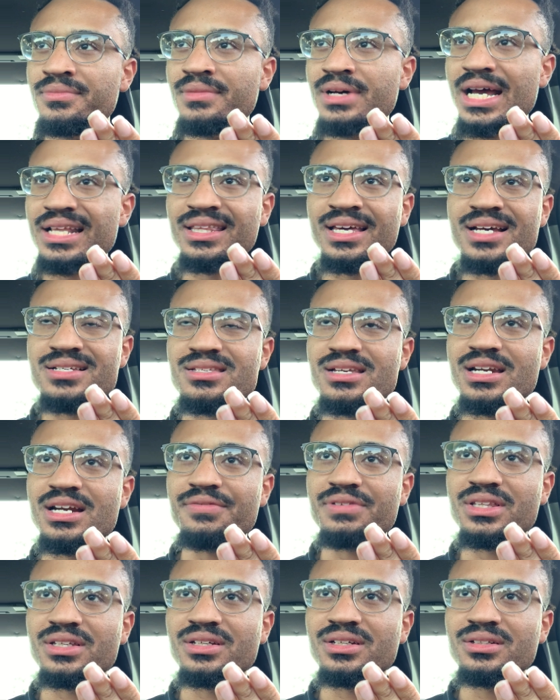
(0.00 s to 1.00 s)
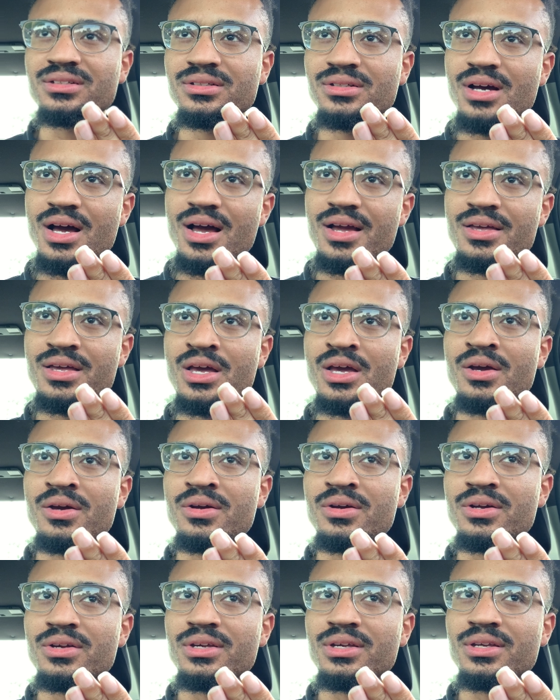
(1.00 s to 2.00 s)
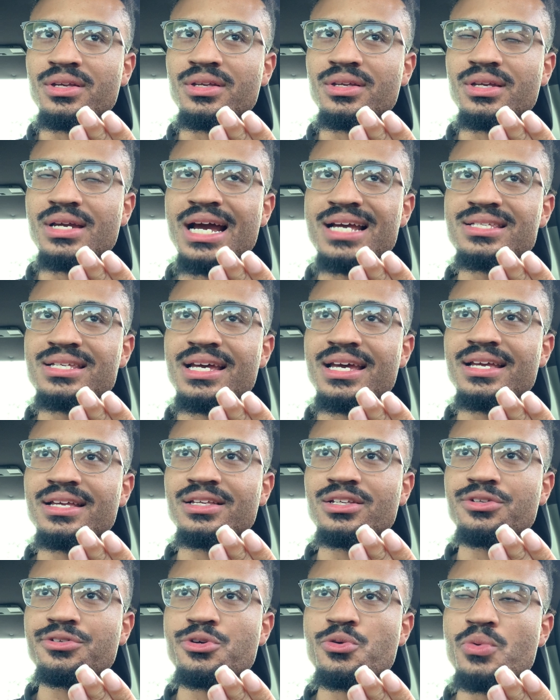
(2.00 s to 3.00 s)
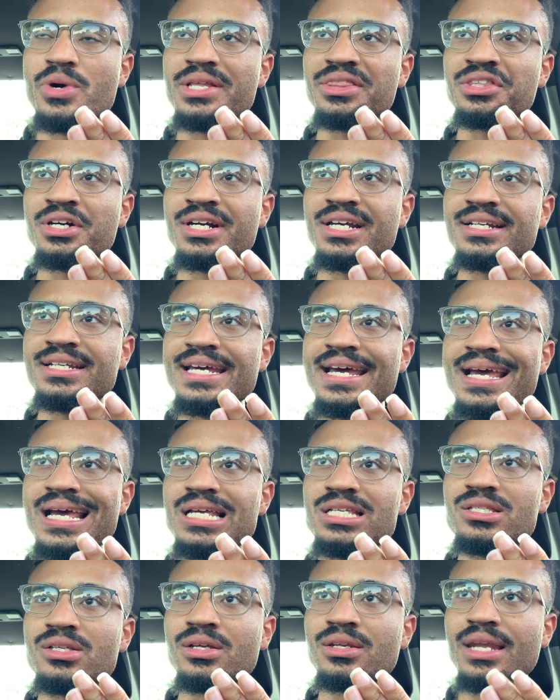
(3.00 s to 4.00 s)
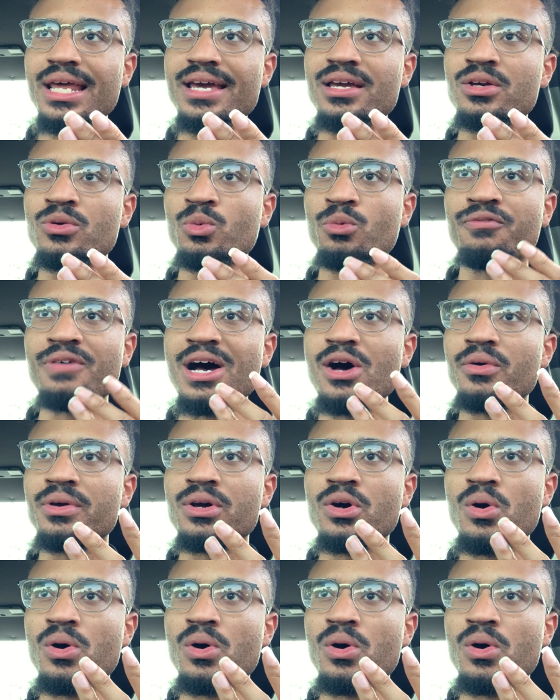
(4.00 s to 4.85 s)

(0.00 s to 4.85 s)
I think I said everything. Yeah, I say you went 30 days like without